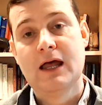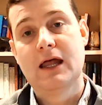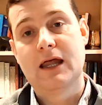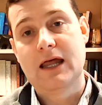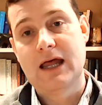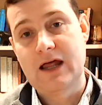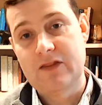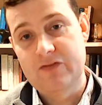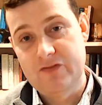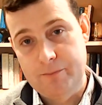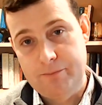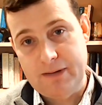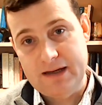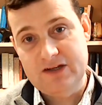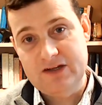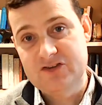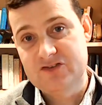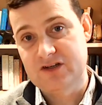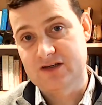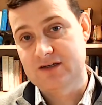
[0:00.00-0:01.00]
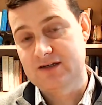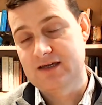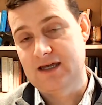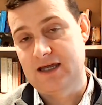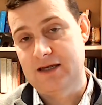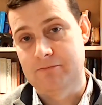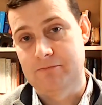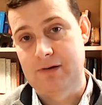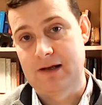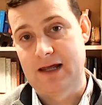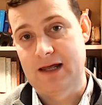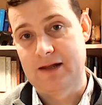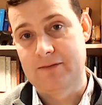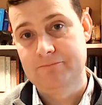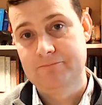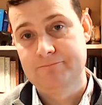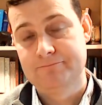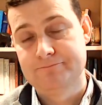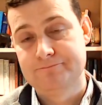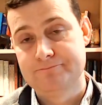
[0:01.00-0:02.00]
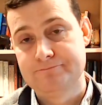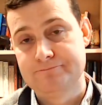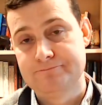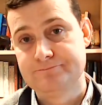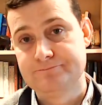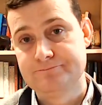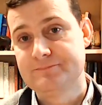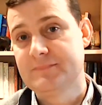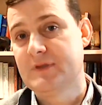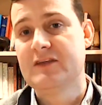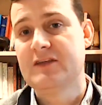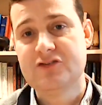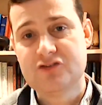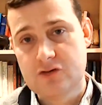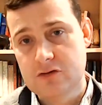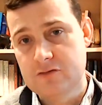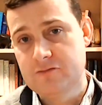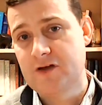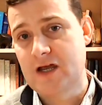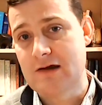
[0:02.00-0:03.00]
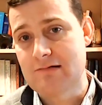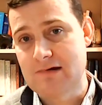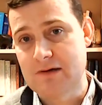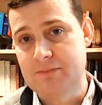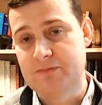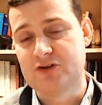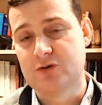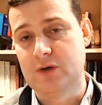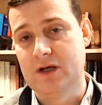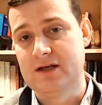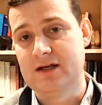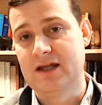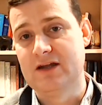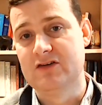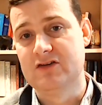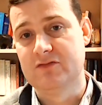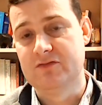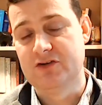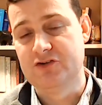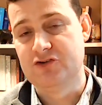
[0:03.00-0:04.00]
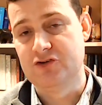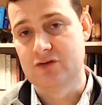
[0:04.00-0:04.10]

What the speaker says: And the basic game plan, and this could vary between individual